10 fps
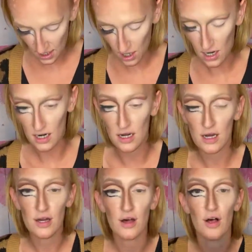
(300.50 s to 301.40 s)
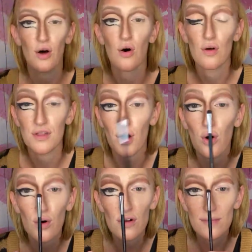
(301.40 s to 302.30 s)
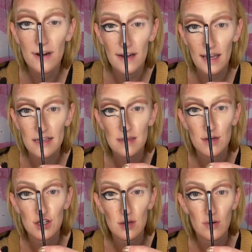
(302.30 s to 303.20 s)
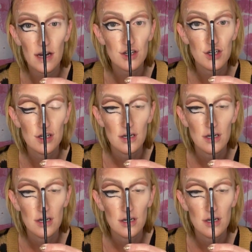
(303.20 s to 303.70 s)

our the old Mary Kay smudger brush.